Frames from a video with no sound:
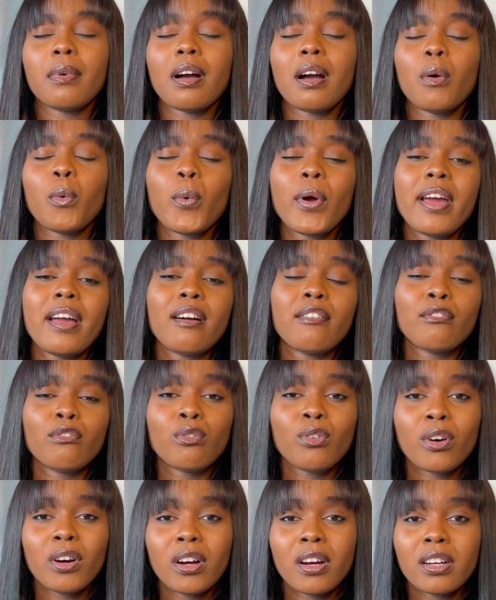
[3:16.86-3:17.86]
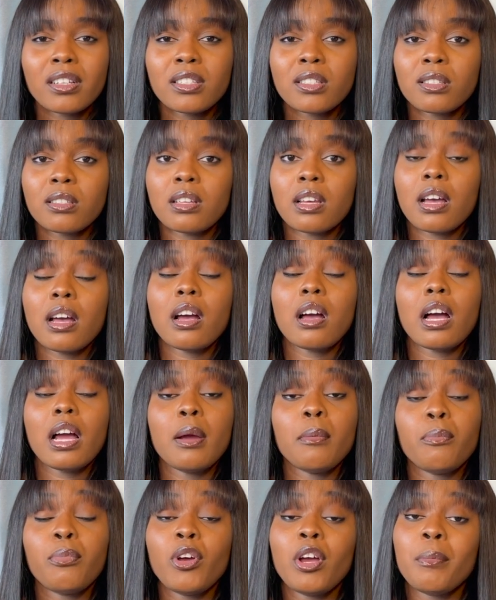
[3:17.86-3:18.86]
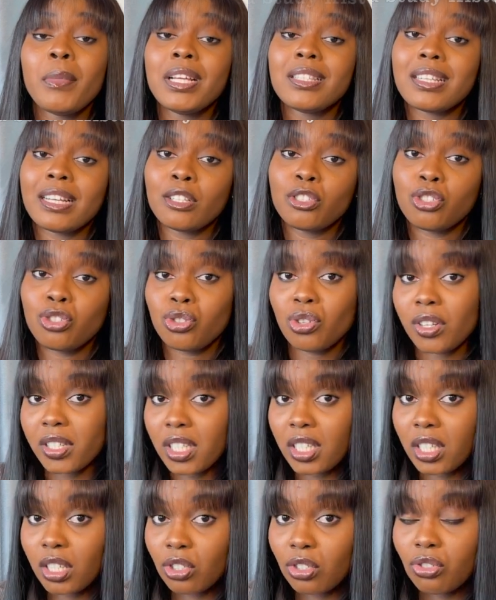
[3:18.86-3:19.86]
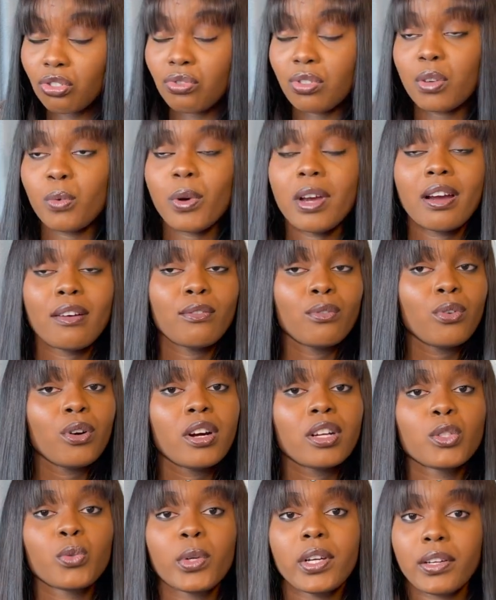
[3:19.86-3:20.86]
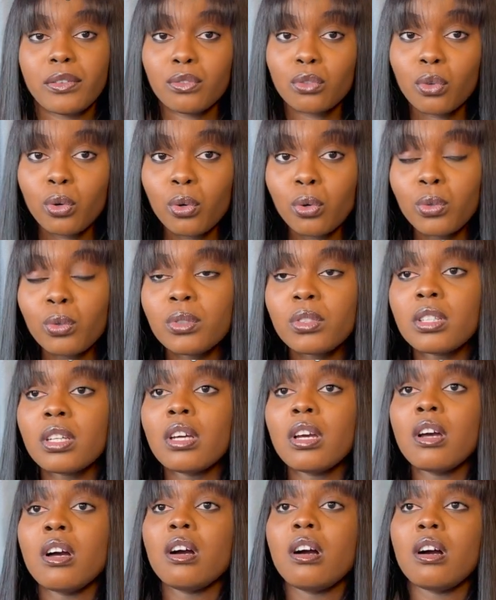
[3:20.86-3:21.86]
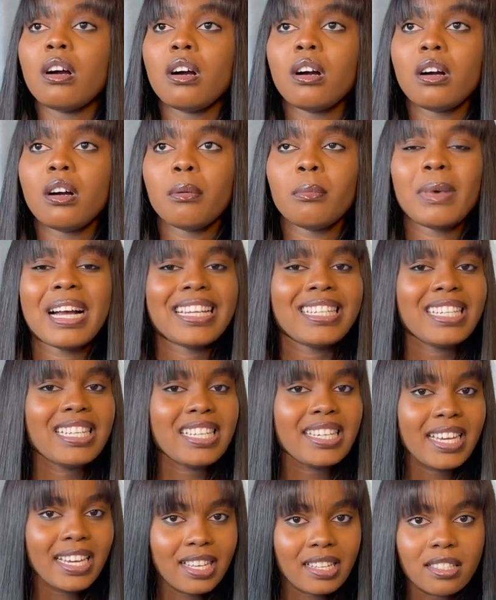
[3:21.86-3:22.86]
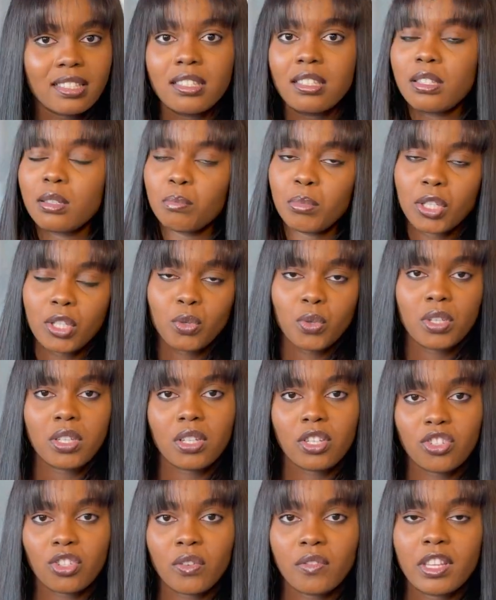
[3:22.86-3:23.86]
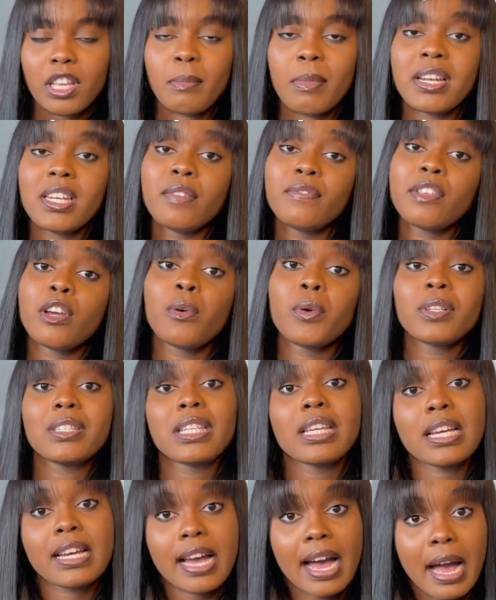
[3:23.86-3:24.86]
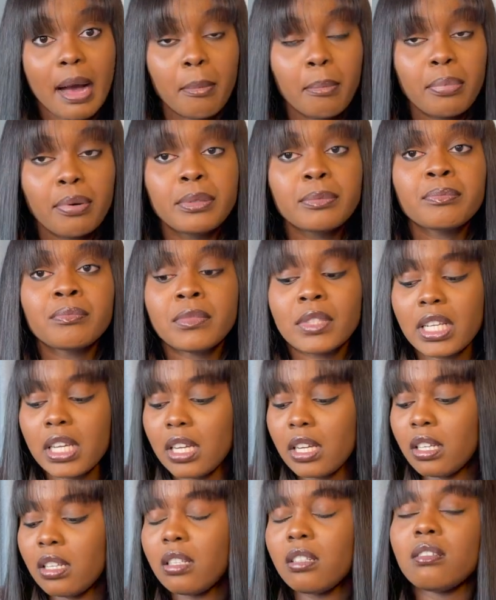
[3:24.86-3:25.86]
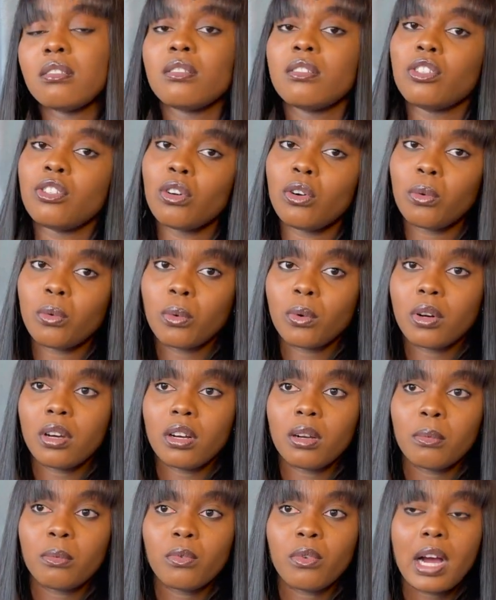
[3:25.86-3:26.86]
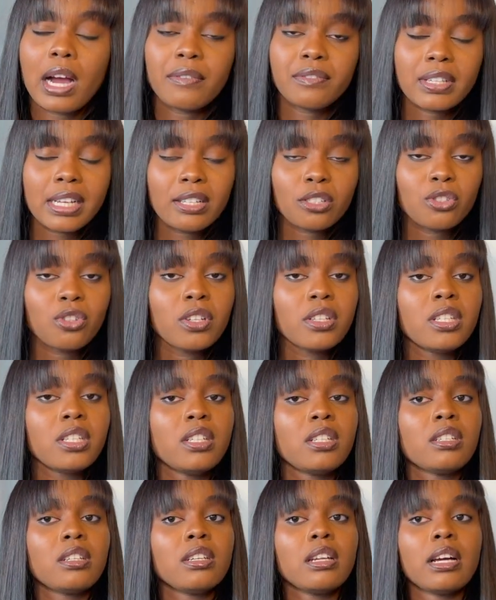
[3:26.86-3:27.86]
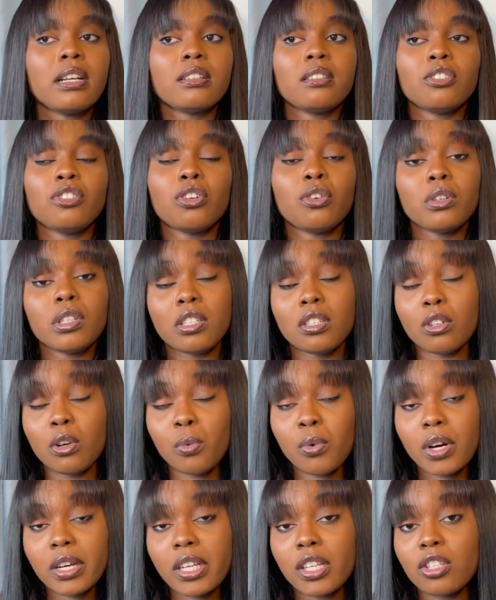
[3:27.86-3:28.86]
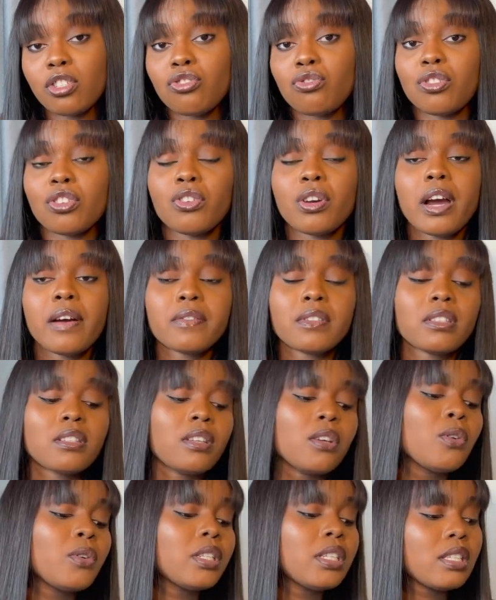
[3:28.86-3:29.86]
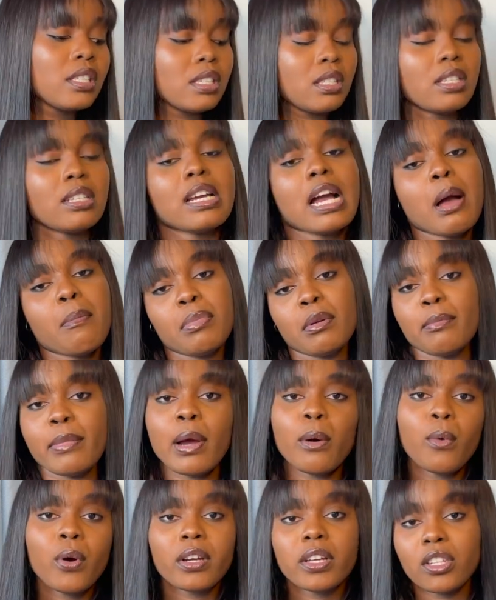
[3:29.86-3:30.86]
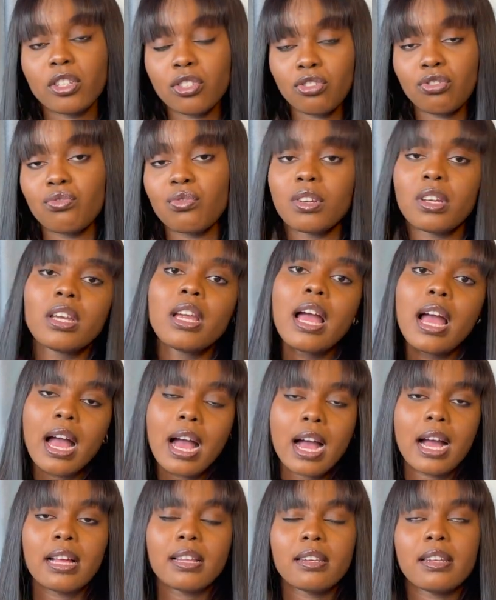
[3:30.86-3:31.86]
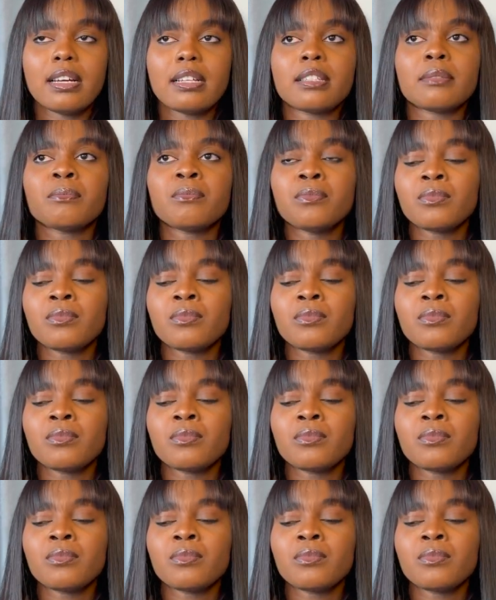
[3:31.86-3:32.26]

where I've worked, employment and study history, where I've worked, where I've schooled, um, and the years between each of them, and if there was a gap in your um, after studying and your in your work history, you have to say, oh, this is the gap in my work history, and that,